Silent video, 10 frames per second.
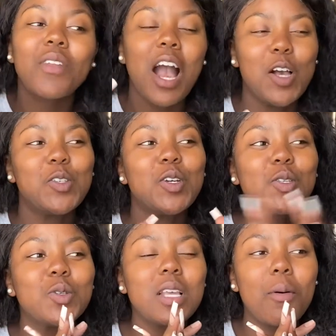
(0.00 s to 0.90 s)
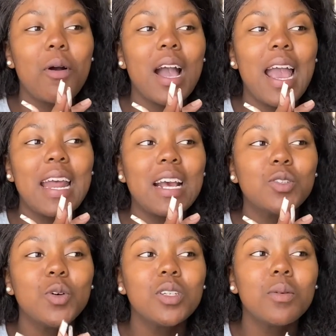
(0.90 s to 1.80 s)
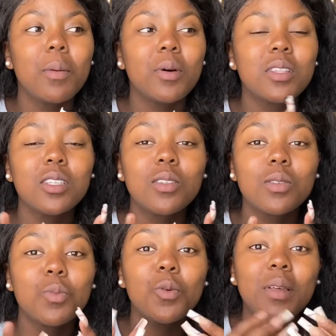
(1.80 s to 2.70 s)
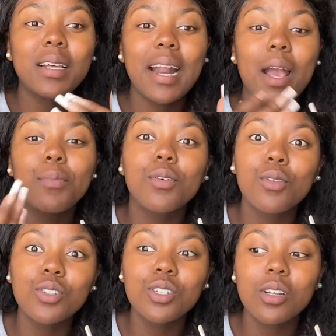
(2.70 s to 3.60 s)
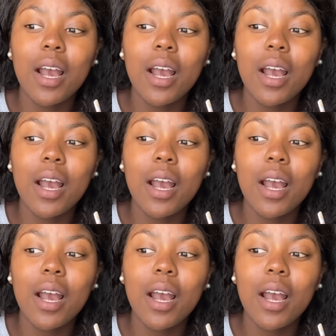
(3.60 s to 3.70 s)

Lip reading: I was talking to Siabong, and I told him about this woman that I approached,